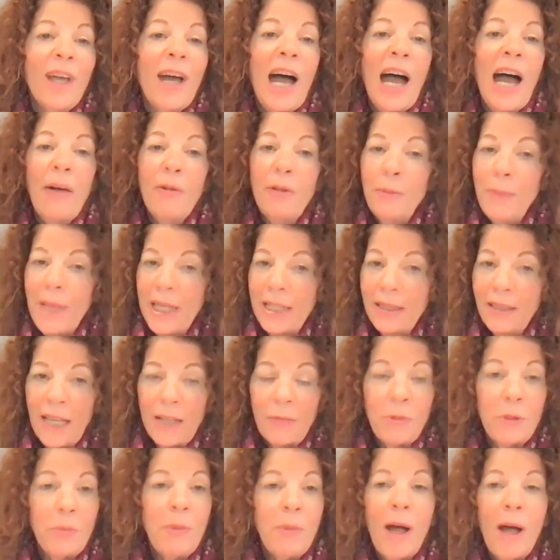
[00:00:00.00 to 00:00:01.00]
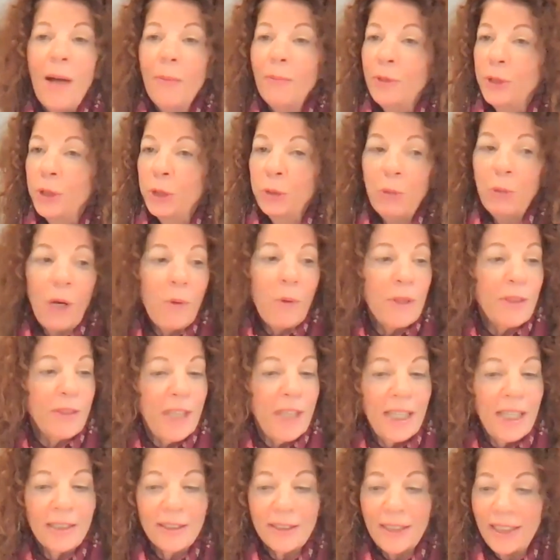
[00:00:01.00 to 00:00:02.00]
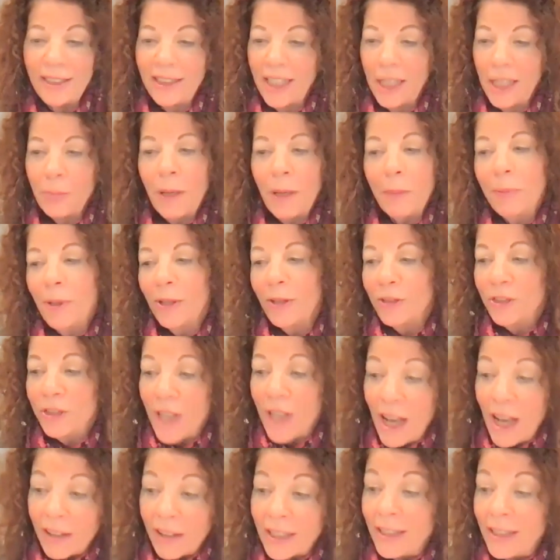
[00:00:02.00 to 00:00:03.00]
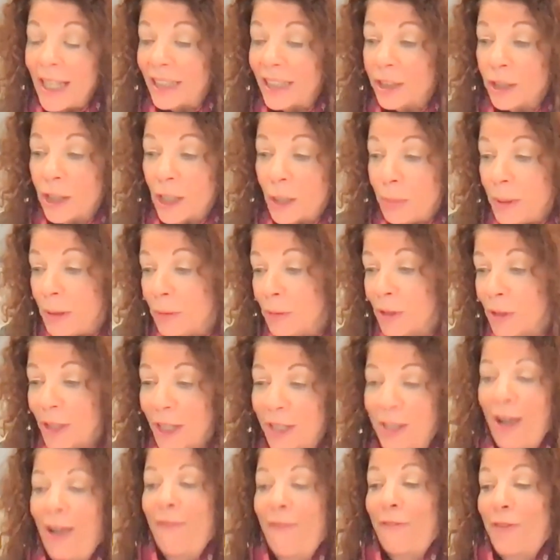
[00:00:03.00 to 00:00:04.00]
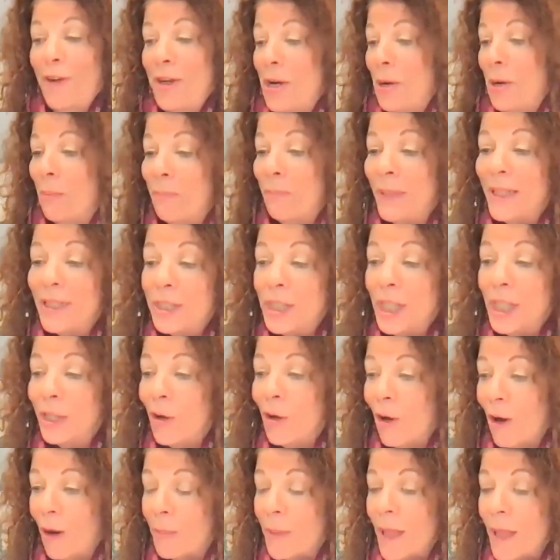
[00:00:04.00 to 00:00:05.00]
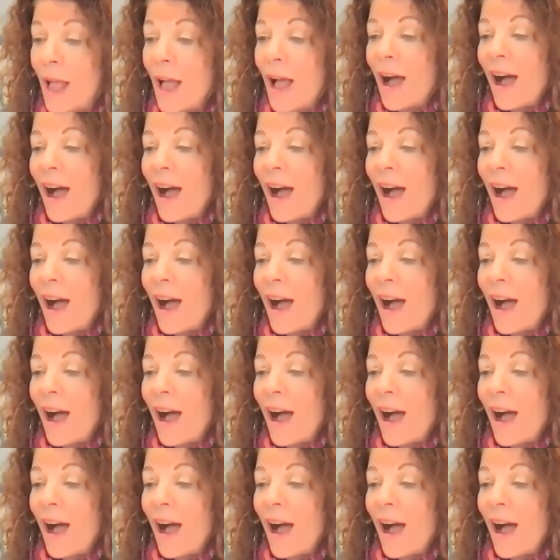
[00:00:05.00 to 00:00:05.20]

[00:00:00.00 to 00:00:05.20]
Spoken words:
I would make light. When mom was throwing things, I'd say to my brother, Doc, and that's going to be really good for your pitching arm.